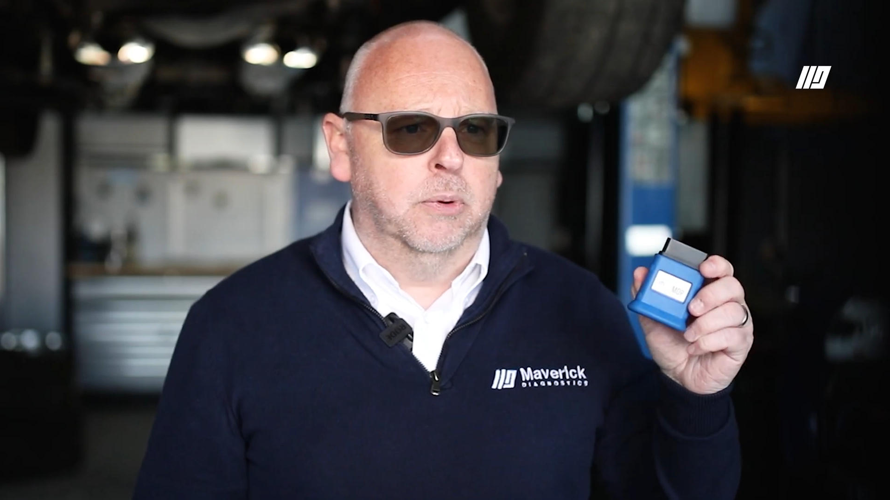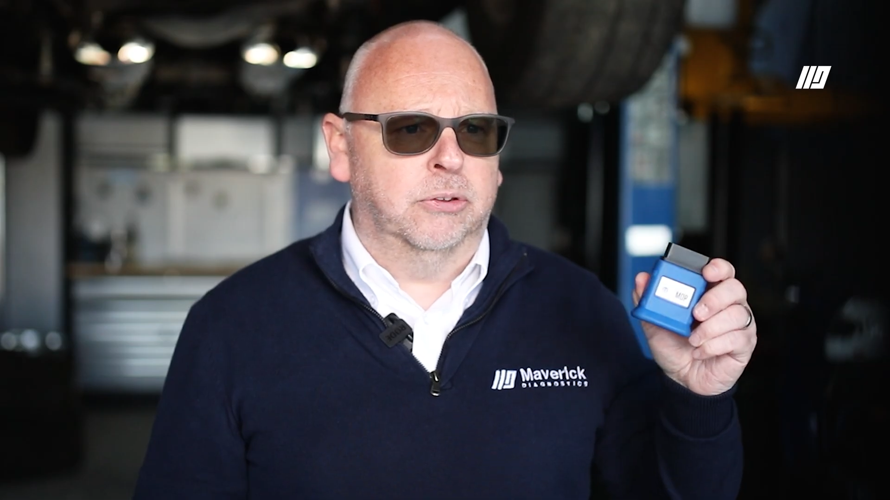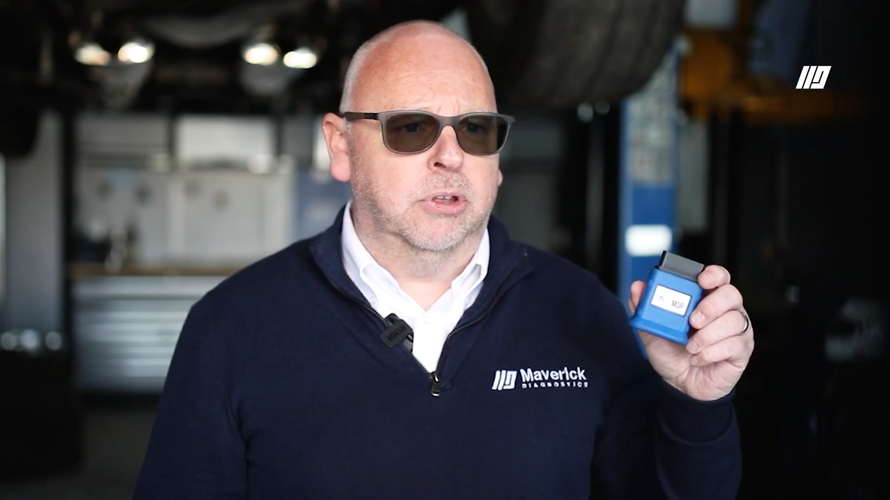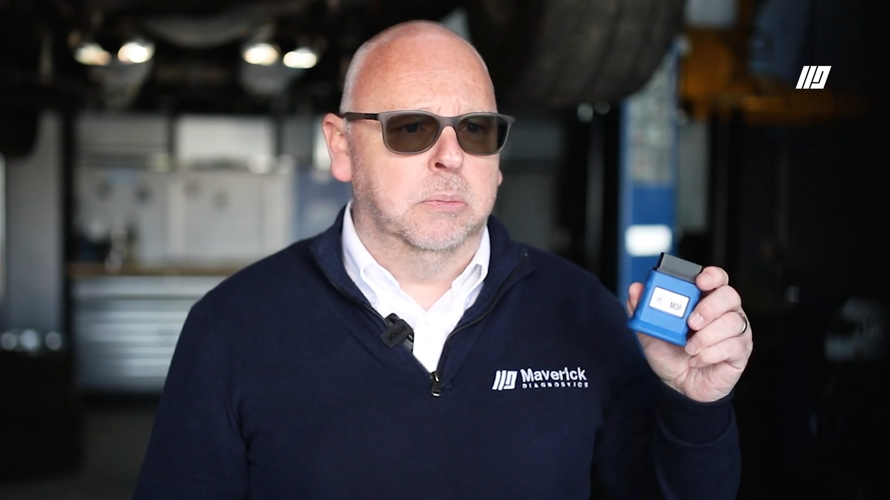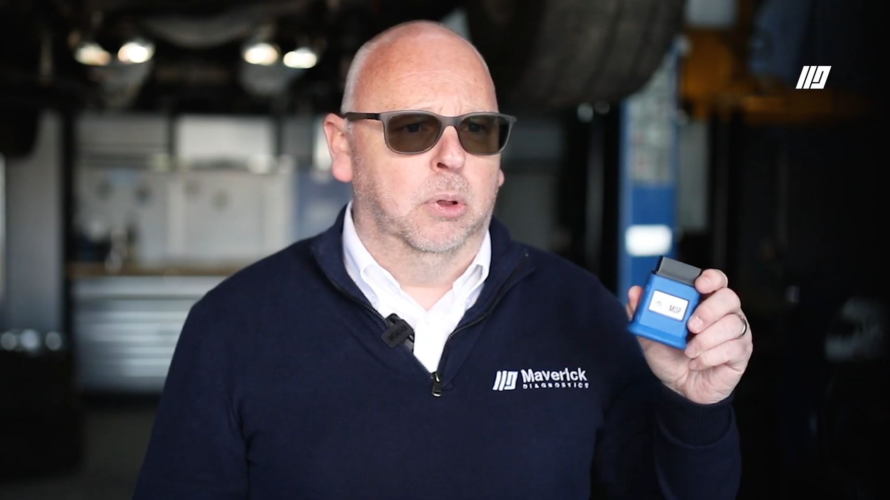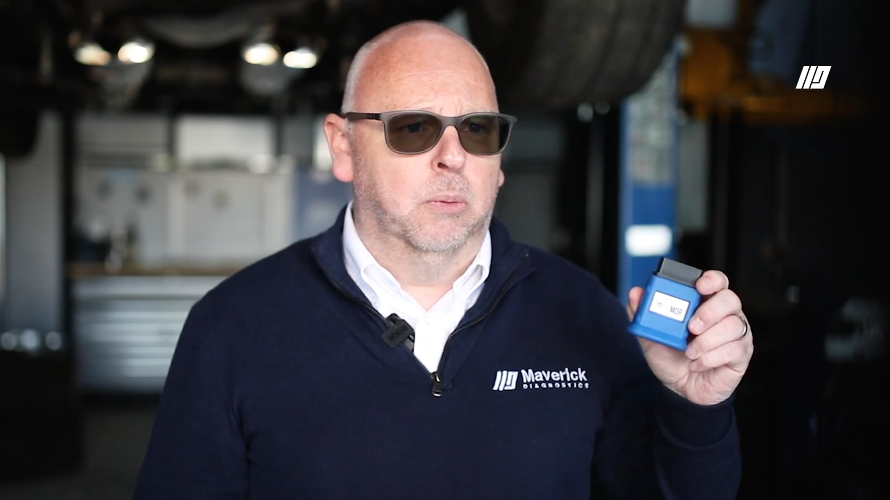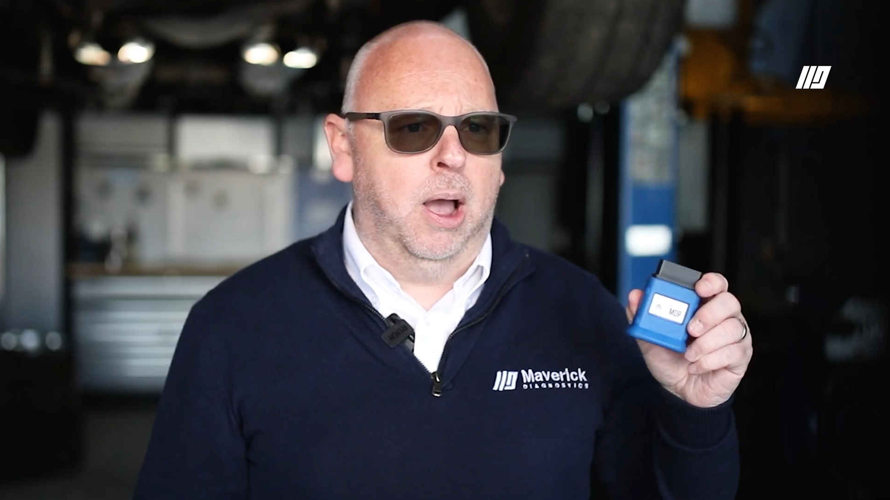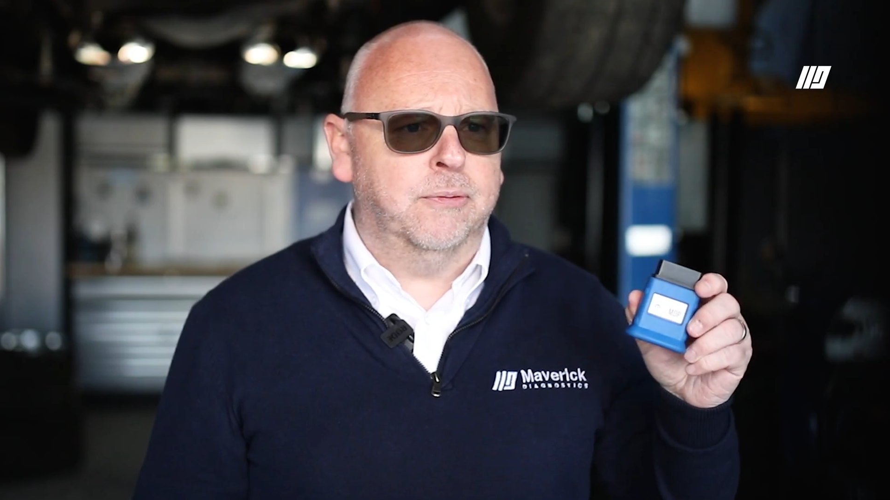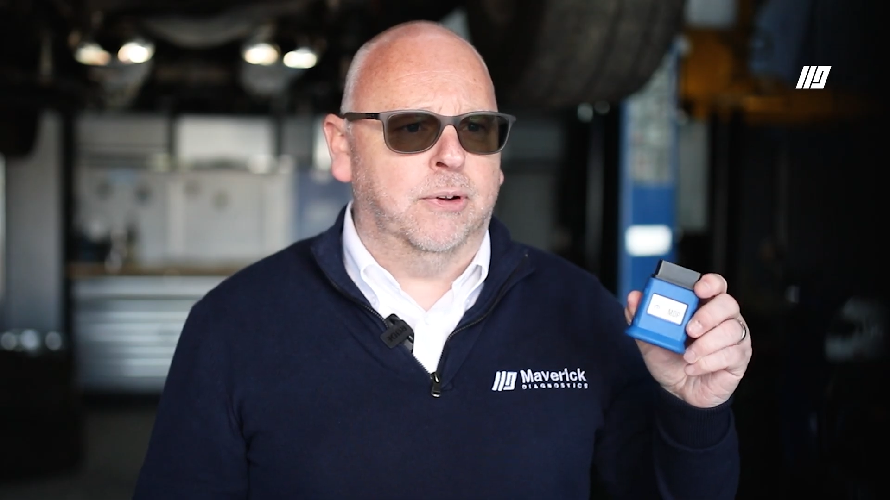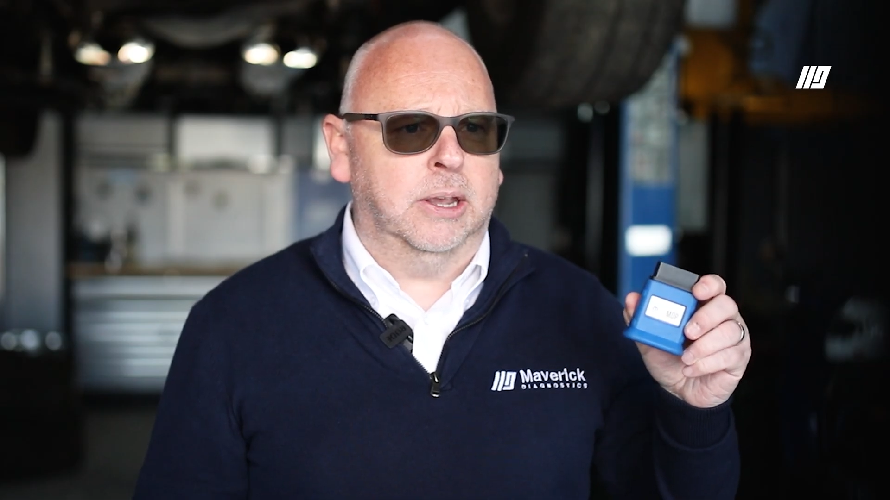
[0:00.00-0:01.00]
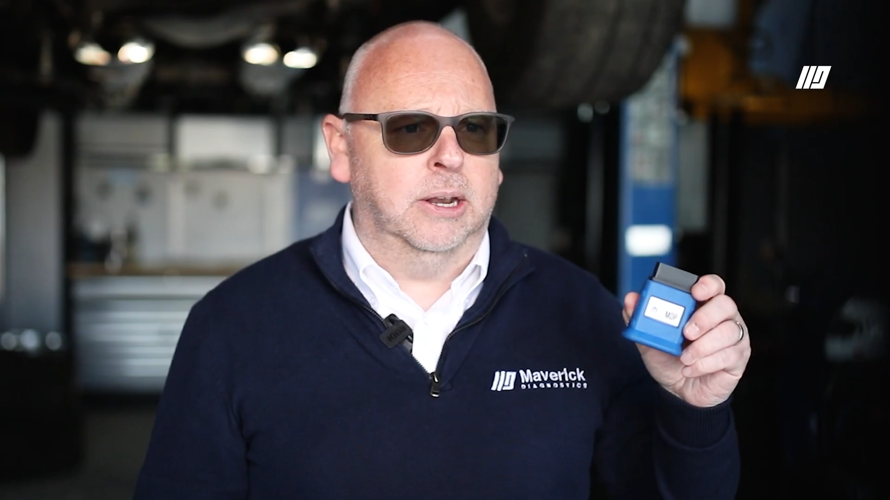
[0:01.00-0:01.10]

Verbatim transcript: with a simple Wi-Fi